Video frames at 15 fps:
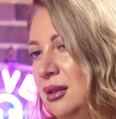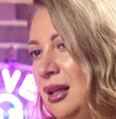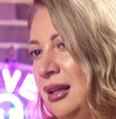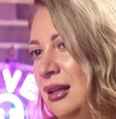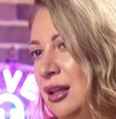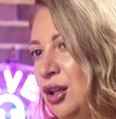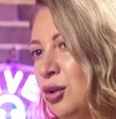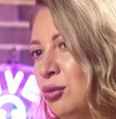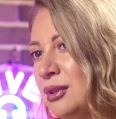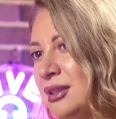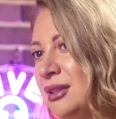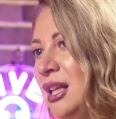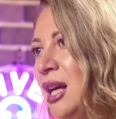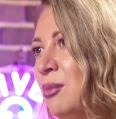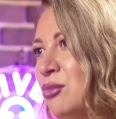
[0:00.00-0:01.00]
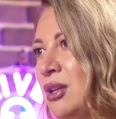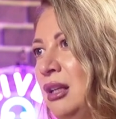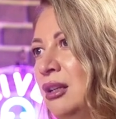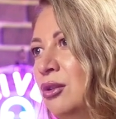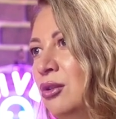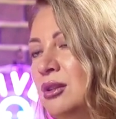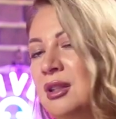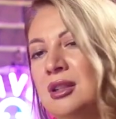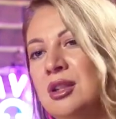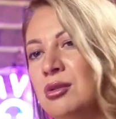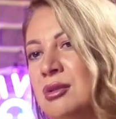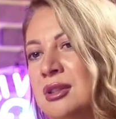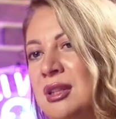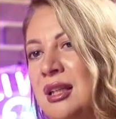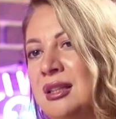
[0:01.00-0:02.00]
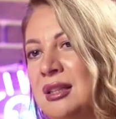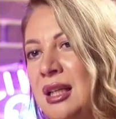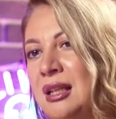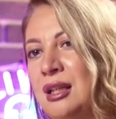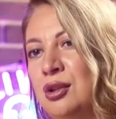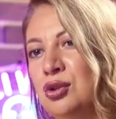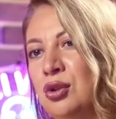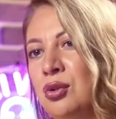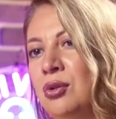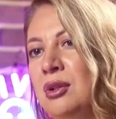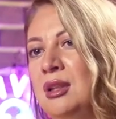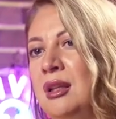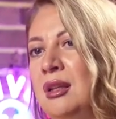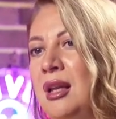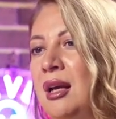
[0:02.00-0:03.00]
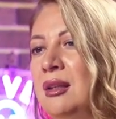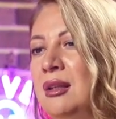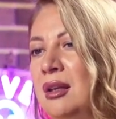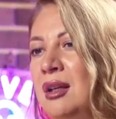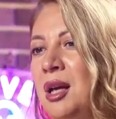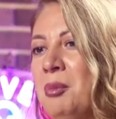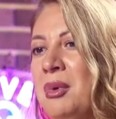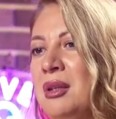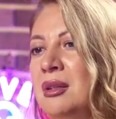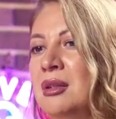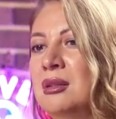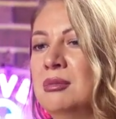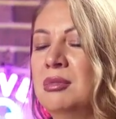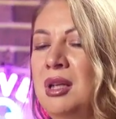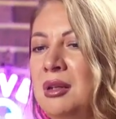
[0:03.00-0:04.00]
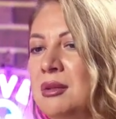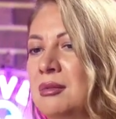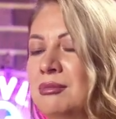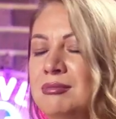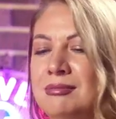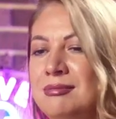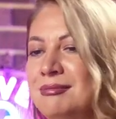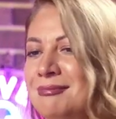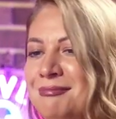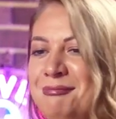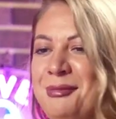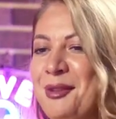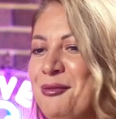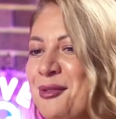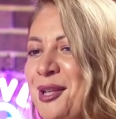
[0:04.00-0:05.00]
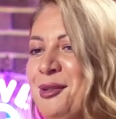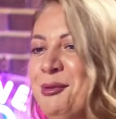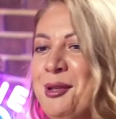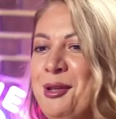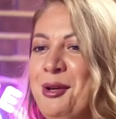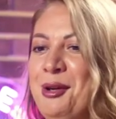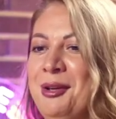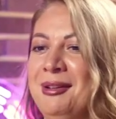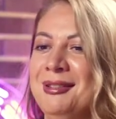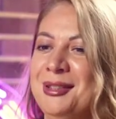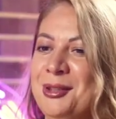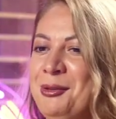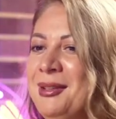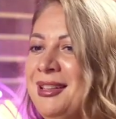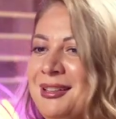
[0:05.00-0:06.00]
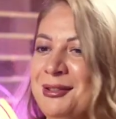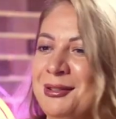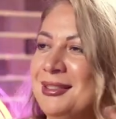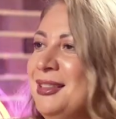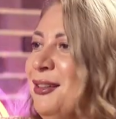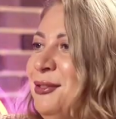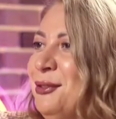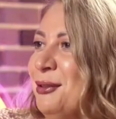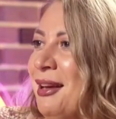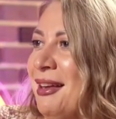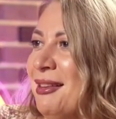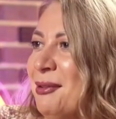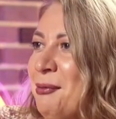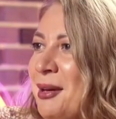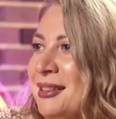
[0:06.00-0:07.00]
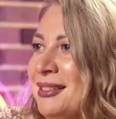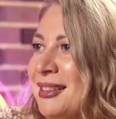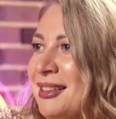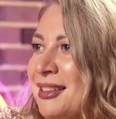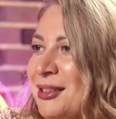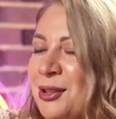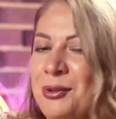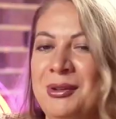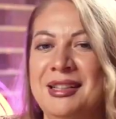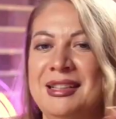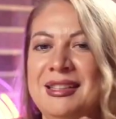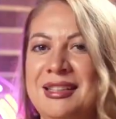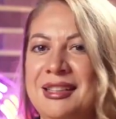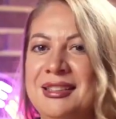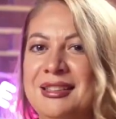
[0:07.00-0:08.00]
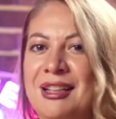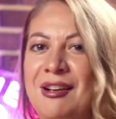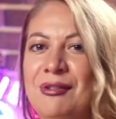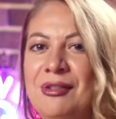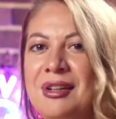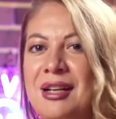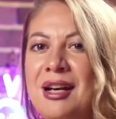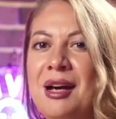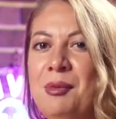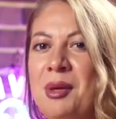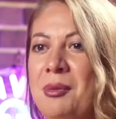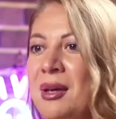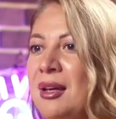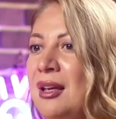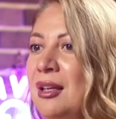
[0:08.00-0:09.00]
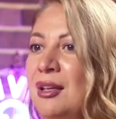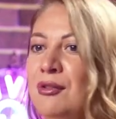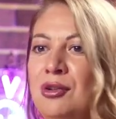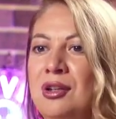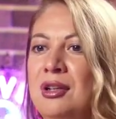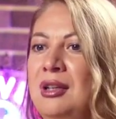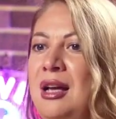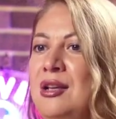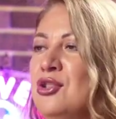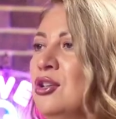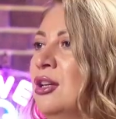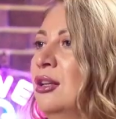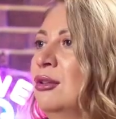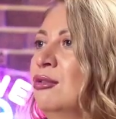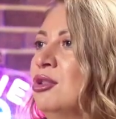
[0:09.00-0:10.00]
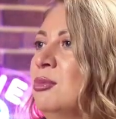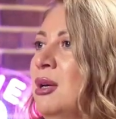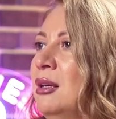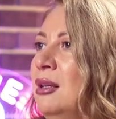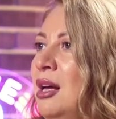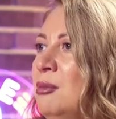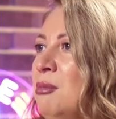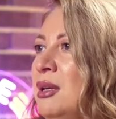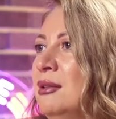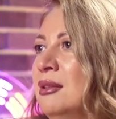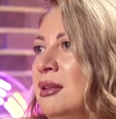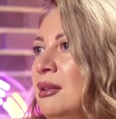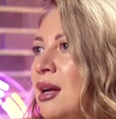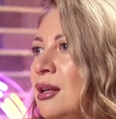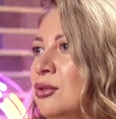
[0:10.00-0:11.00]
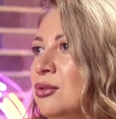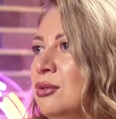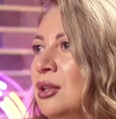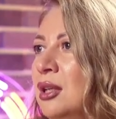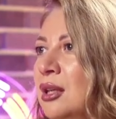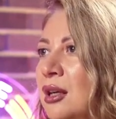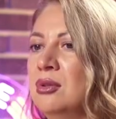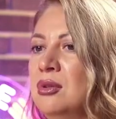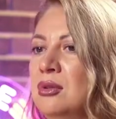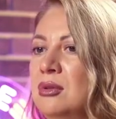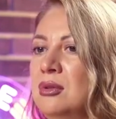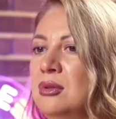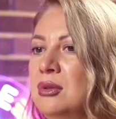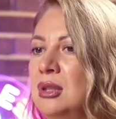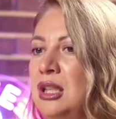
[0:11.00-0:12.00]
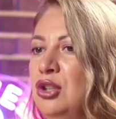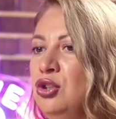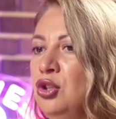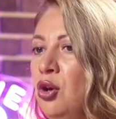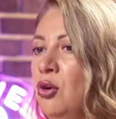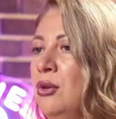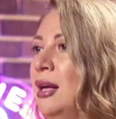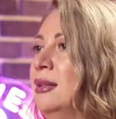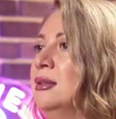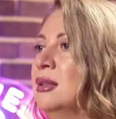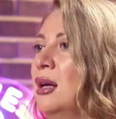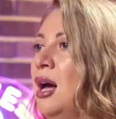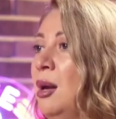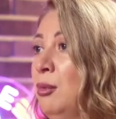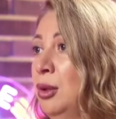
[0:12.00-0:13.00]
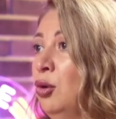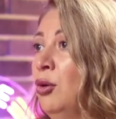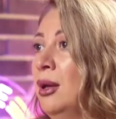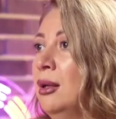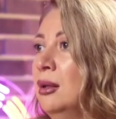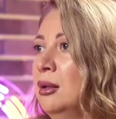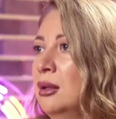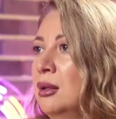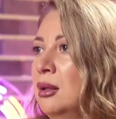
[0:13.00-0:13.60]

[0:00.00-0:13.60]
like you will see I'm really good and you will say, Ksenia is so good in that. Like I better be a friend with her so we can do stuff together better. Exactly. We can sell stuff. Maybe I can give her a client. She can close my client better than I do. You know that I'm loyal.